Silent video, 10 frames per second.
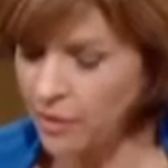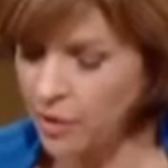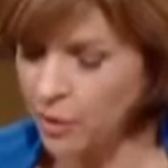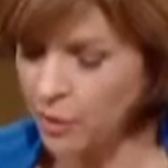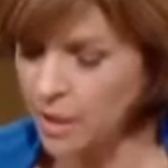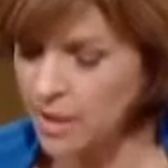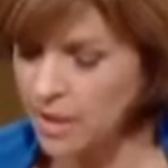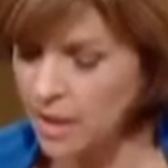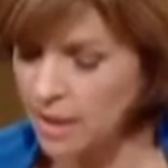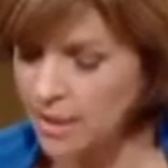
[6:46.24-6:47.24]
Governor Rick
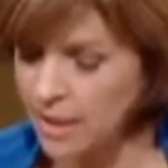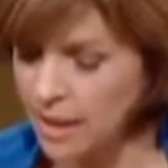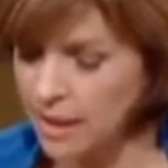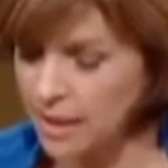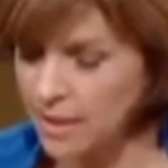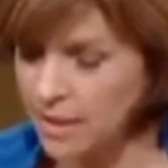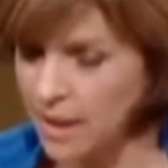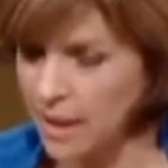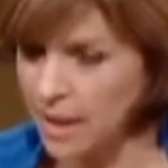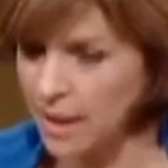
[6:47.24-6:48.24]
Scott signs,
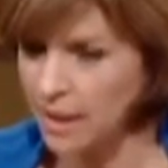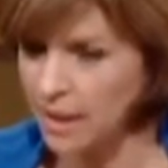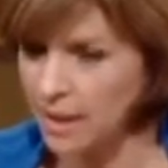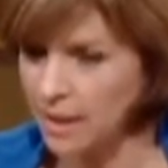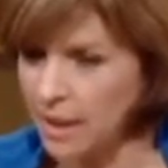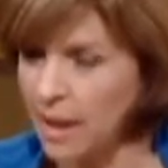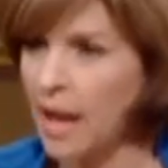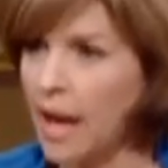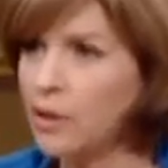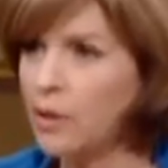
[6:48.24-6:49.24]

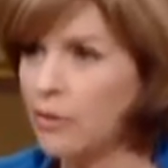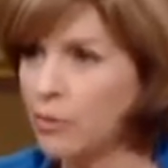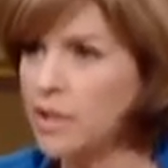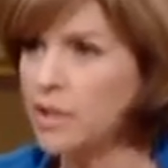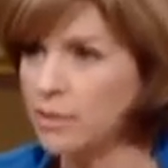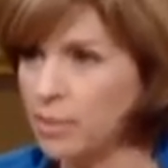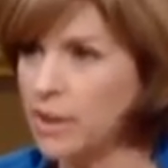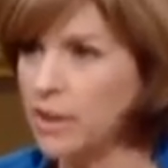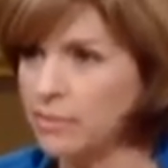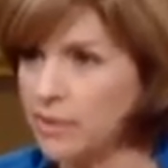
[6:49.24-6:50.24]
and you have reason to
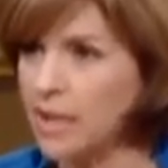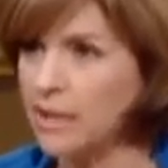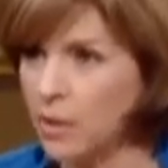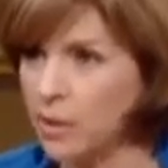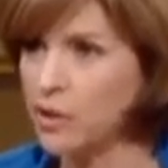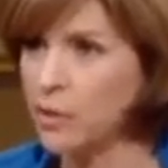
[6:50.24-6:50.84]
believe that's going to occur.